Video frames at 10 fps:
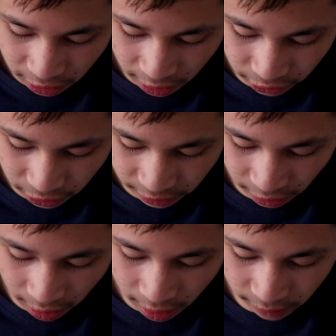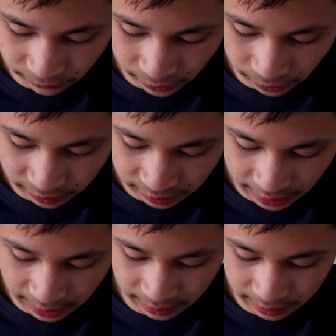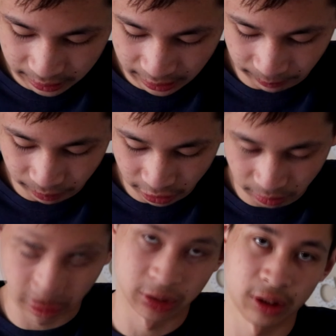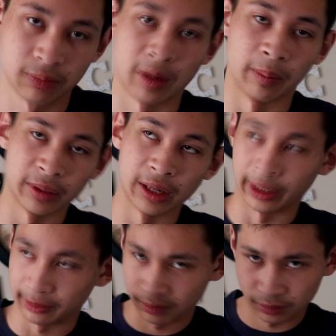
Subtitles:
contrast, all of those settings. That Peter McKinnon might be like,